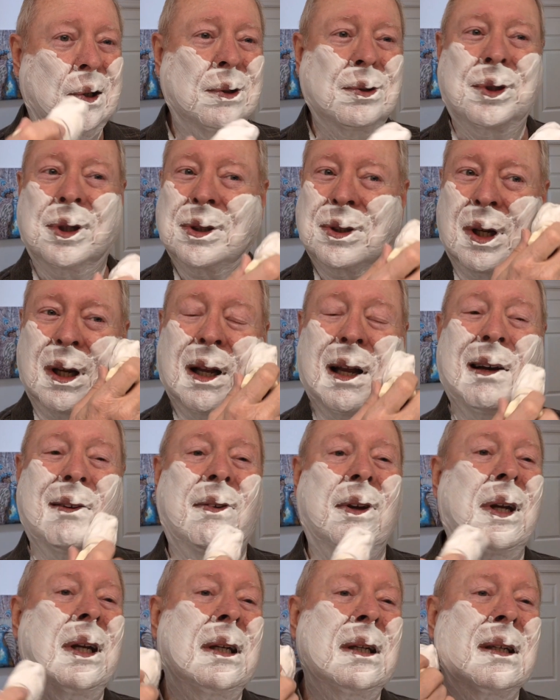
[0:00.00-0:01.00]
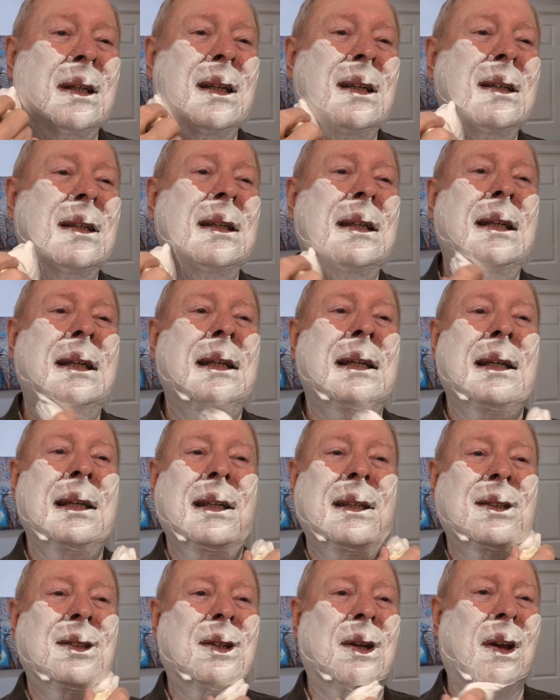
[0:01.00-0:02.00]
you'll just love it.
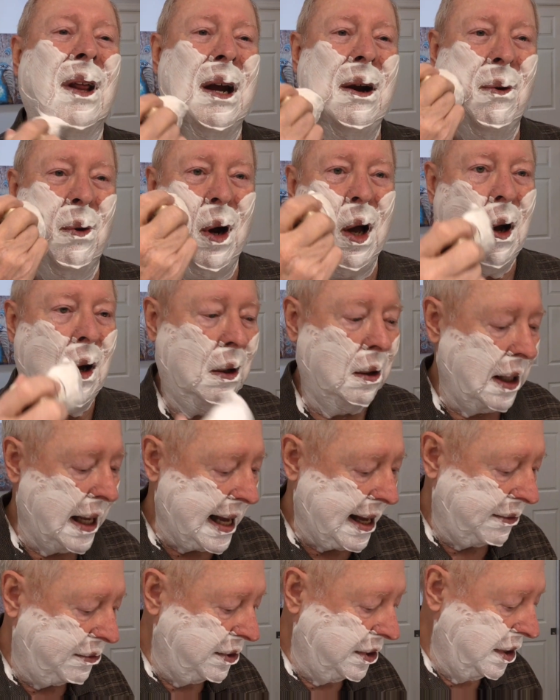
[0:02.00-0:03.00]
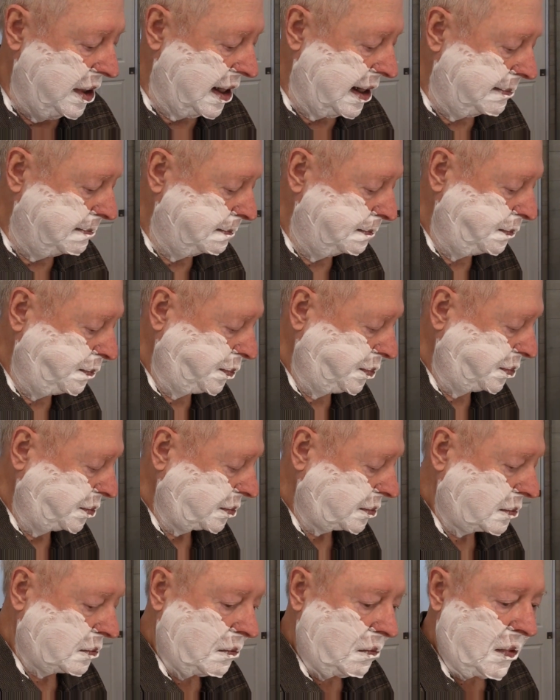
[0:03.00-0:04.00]
So there we all lathered up
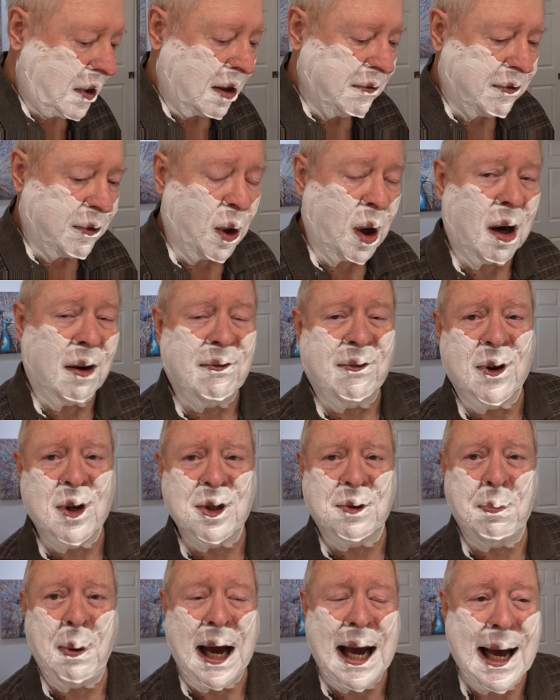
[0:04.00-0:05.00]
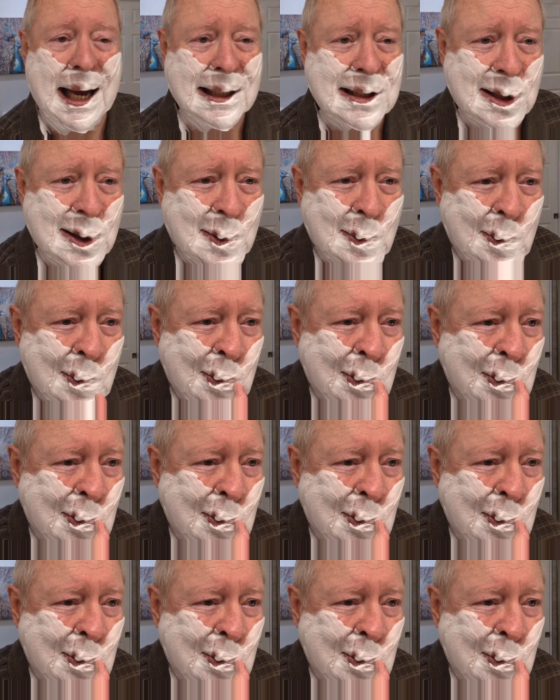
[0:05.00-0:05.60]
for our first pass,